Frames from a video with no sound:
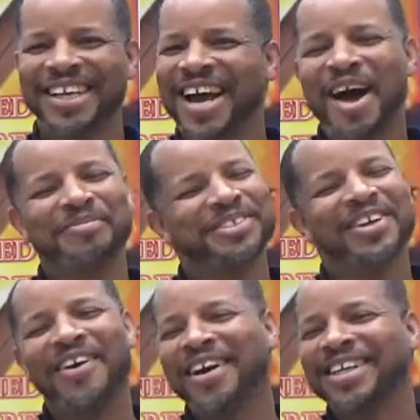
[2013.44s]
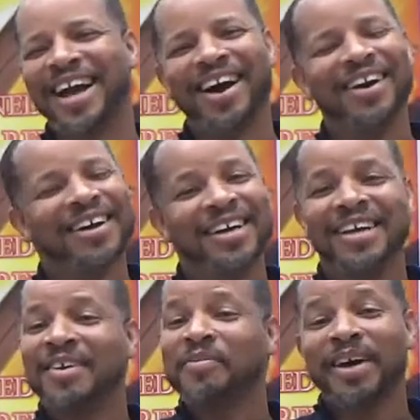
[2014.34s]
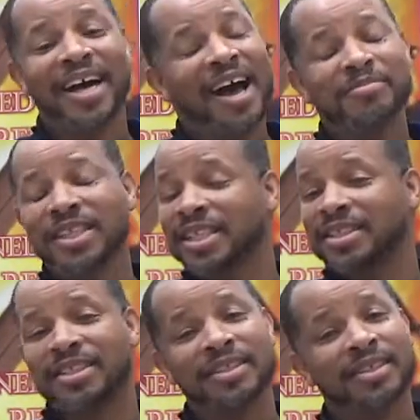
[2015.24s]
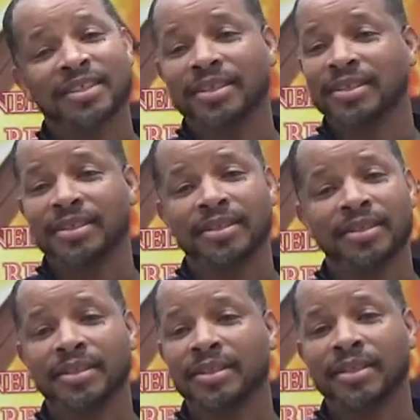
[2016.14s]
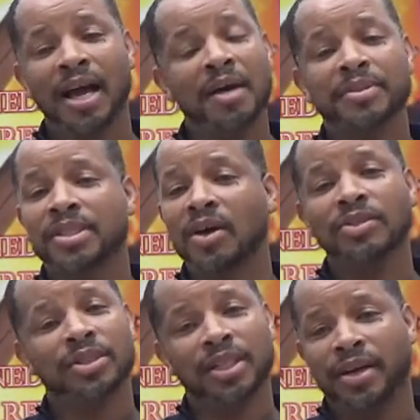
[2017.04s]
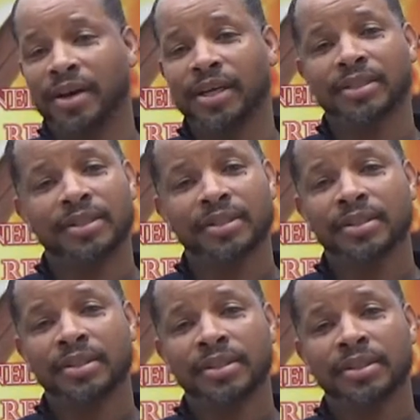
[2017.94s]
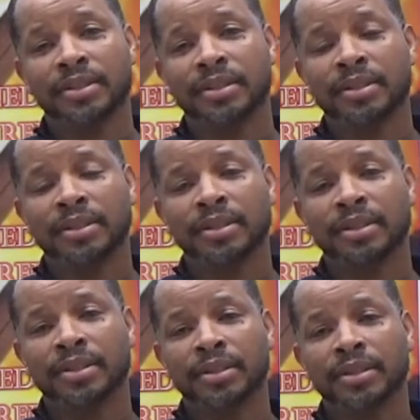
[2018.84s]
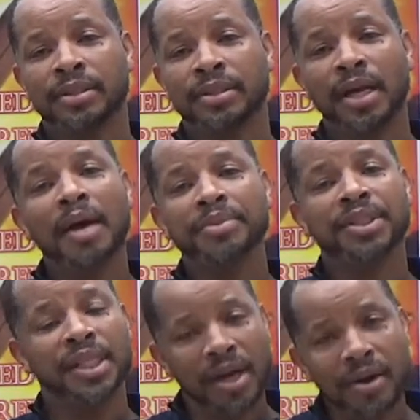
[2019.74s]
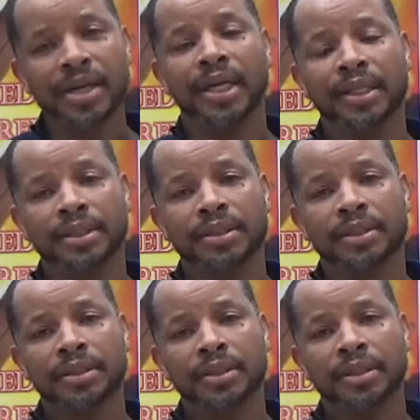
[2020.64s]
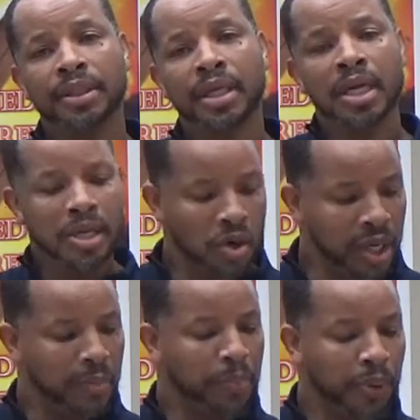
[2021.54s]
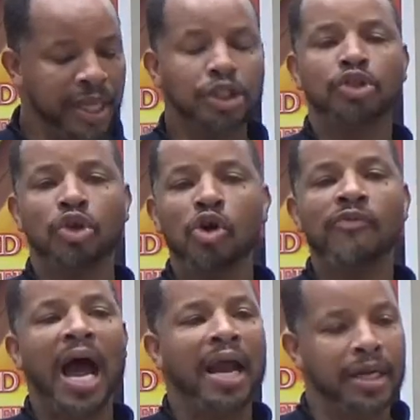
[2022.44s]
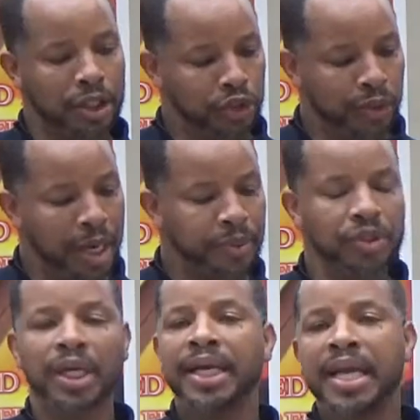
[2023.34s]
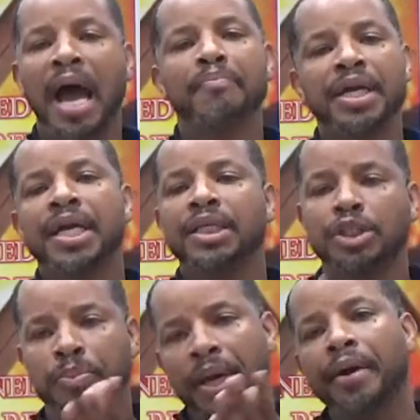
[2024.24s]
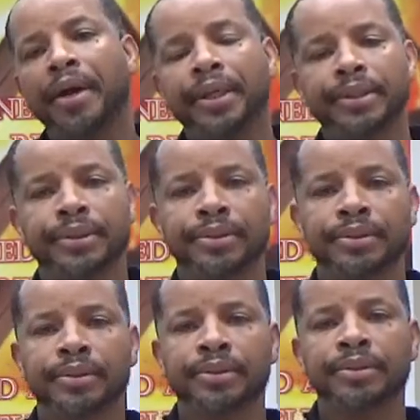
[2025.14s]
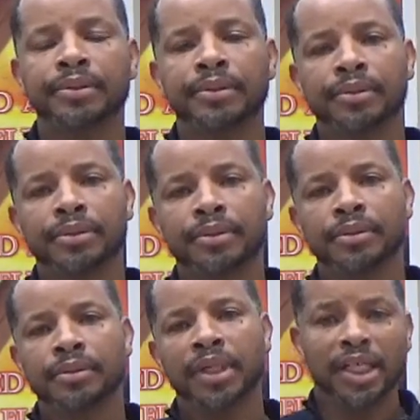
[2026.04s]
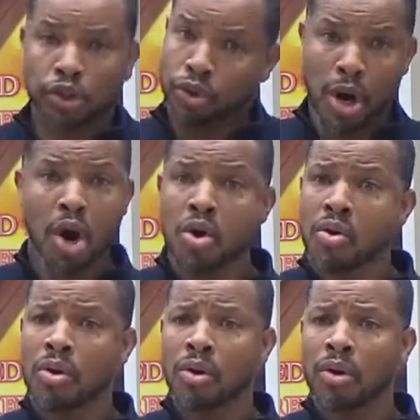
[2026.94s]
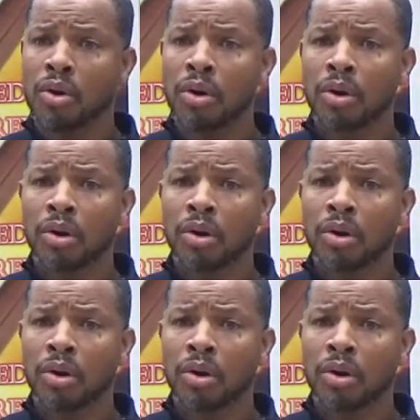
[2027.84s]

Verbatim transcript: I'm sorry, y'all, but I'm just, I'm so serious. You're making it plain. I'm serious. Thank you. You can preach truth out of the scriptures and not be in the spirit. That's real. It's true. Yeah.